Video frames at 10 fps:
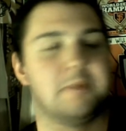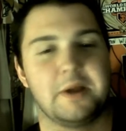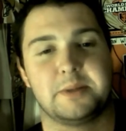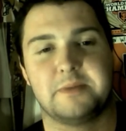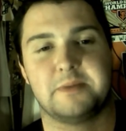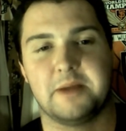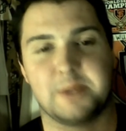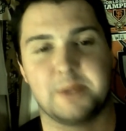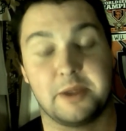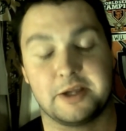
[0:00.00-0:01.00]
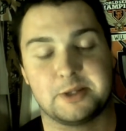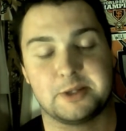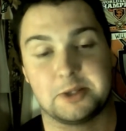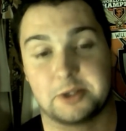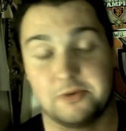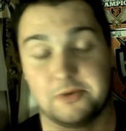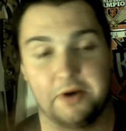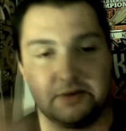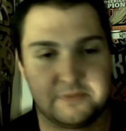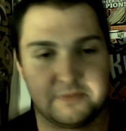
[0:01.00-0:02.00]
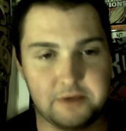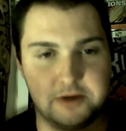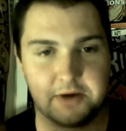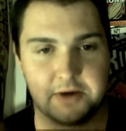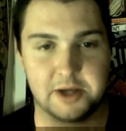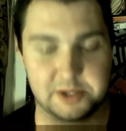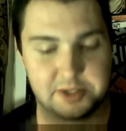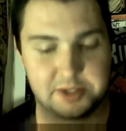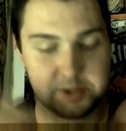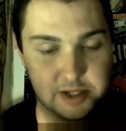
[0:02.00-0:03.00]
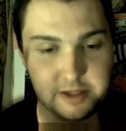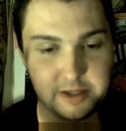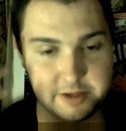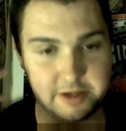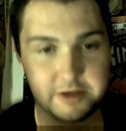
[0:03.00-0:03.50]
But sometimes I think it's just great that you guys get to see